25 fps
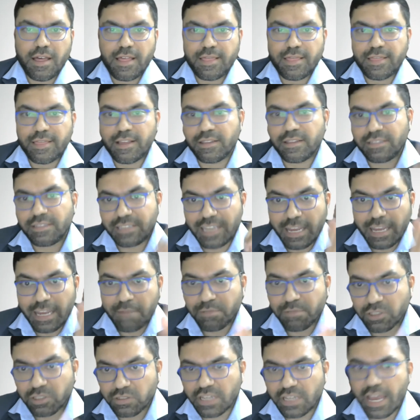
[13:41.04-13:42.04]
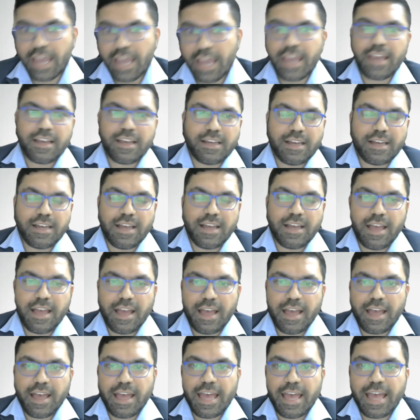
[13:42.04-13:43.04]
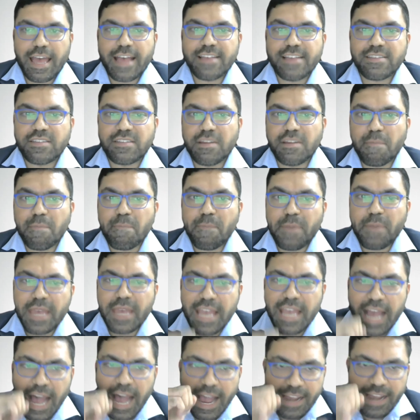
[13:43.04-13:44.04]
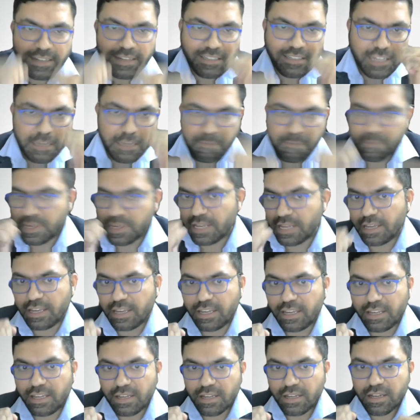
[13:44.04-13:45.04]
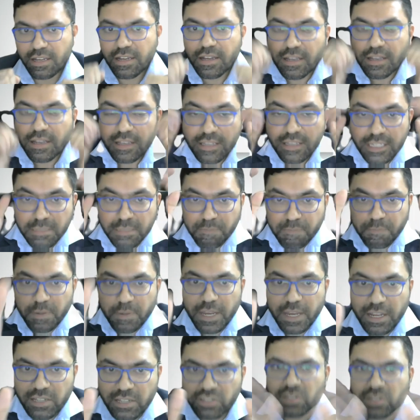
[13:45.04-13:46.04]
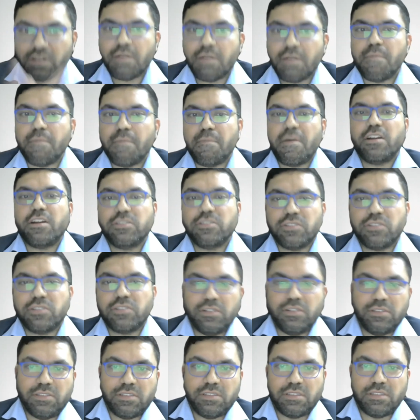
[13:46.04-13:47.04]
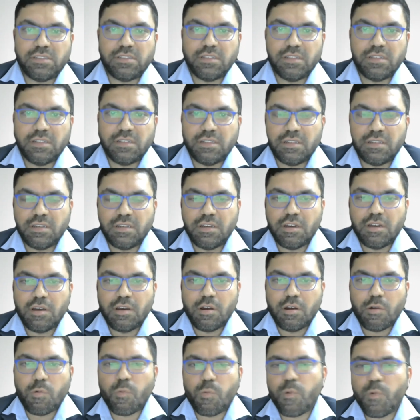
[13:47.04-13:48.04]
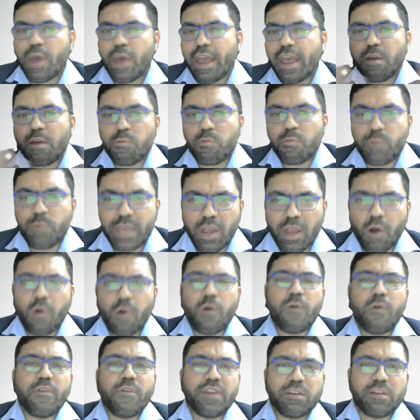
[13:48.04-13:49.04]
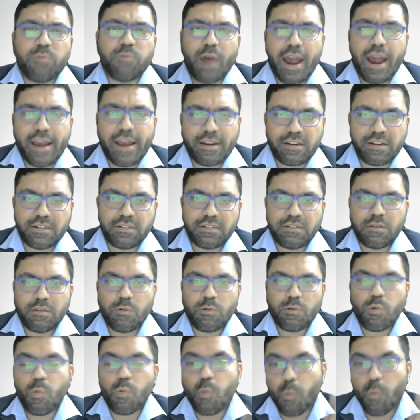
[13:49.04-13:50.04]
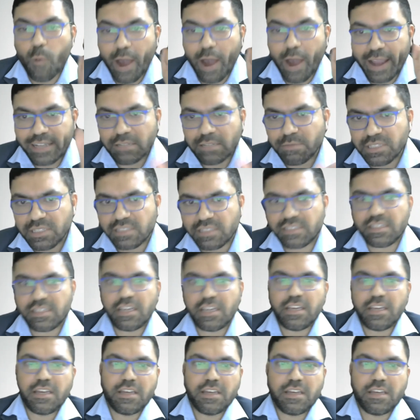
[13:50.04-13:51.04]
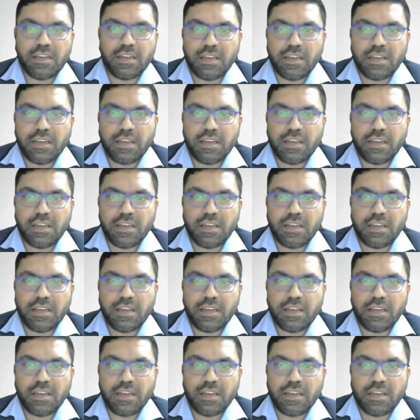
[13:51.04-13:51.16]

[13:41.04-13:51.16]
The theme today is the BITP Speech Marathons, where we all require vitamin C